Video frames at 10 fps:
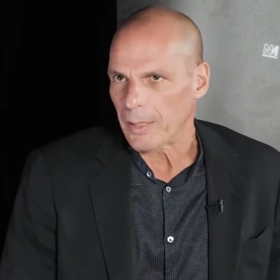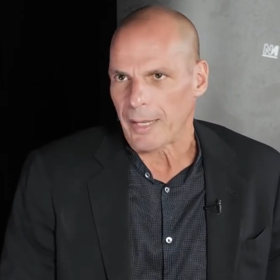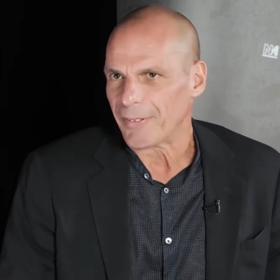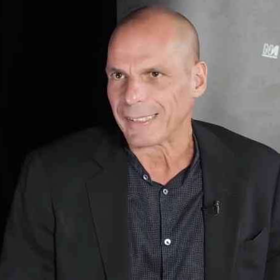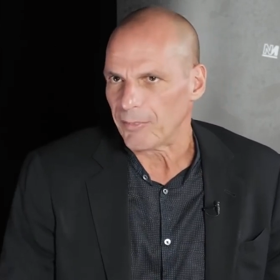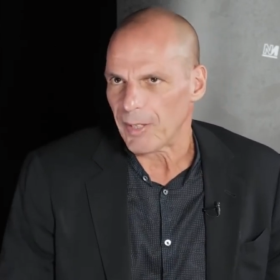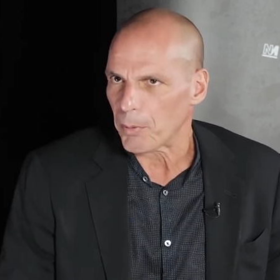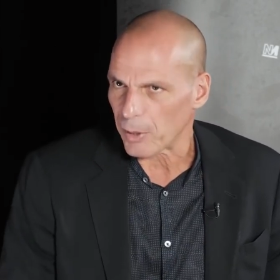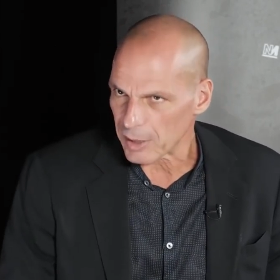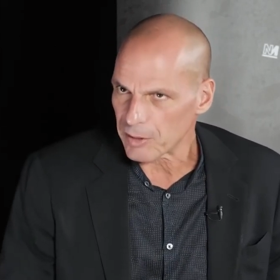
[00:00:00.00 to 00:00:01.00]
effectively a
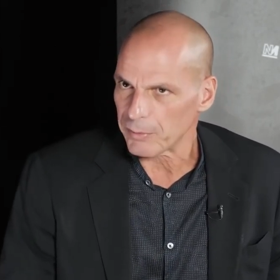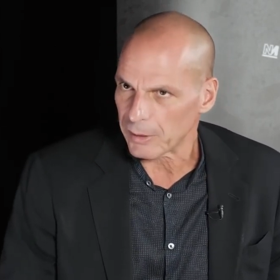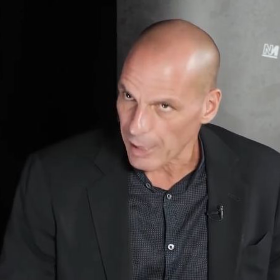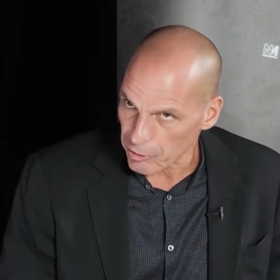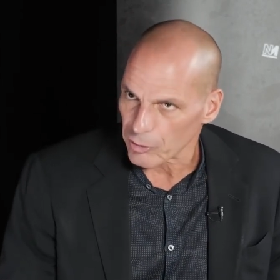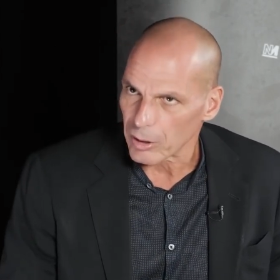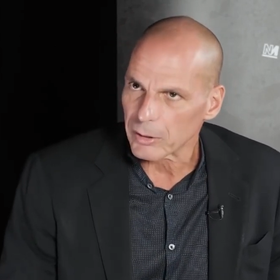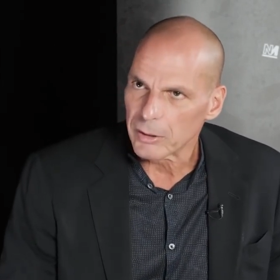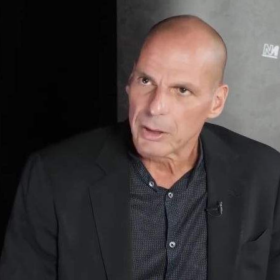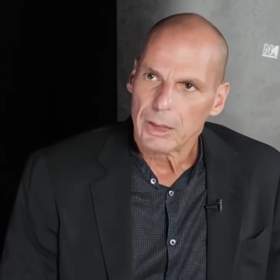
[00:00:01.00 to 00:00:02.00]
progressive international
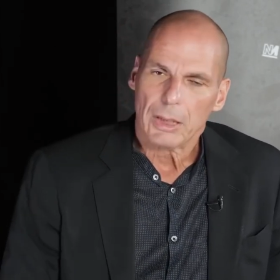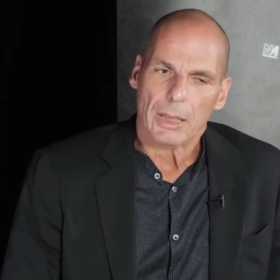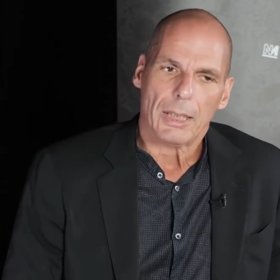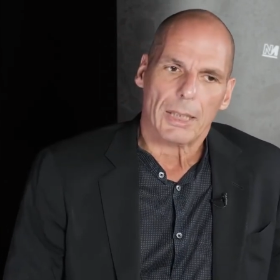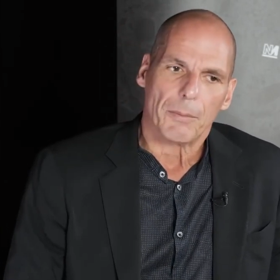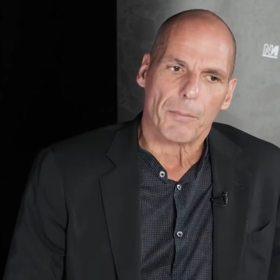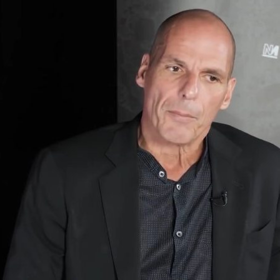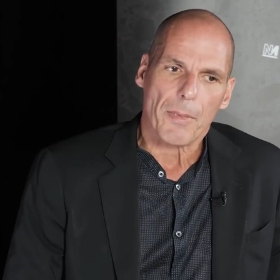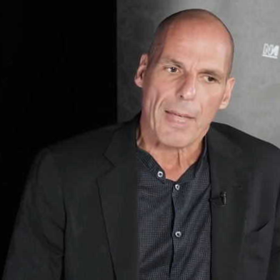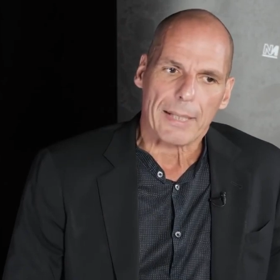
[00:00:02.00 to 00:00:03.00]

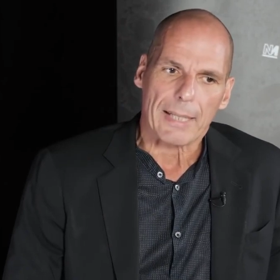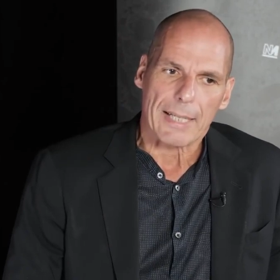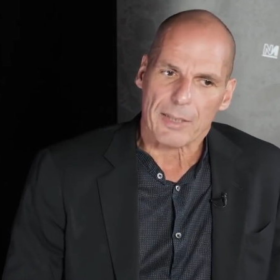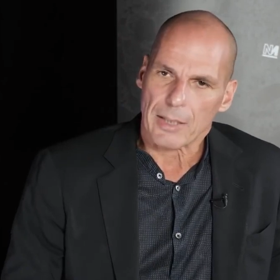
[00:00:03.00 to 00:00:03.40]
that has